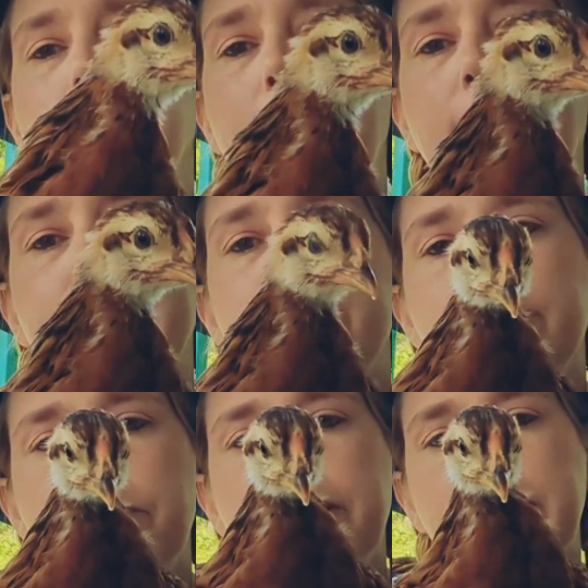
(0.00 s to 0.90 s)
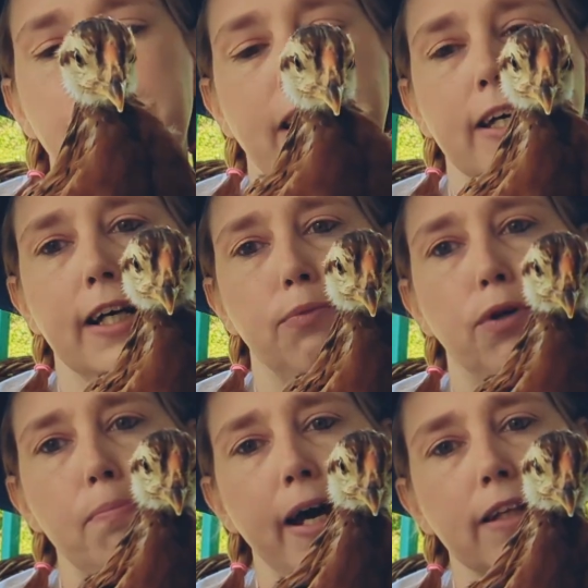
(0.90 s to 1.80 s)
I know, you want to get back in.
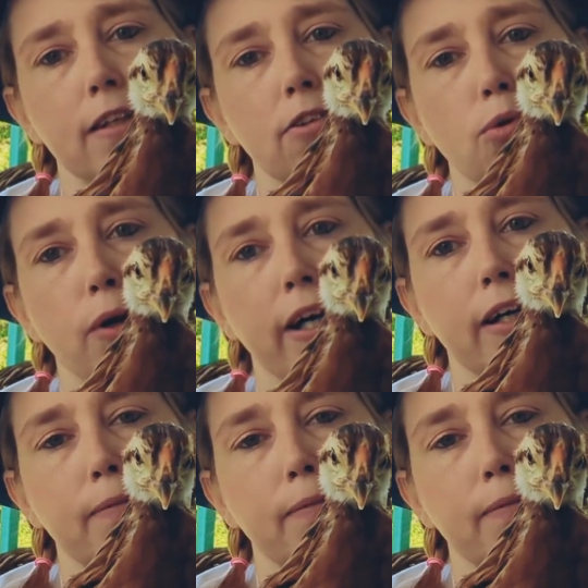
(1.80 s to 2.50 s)
We'll make this quick.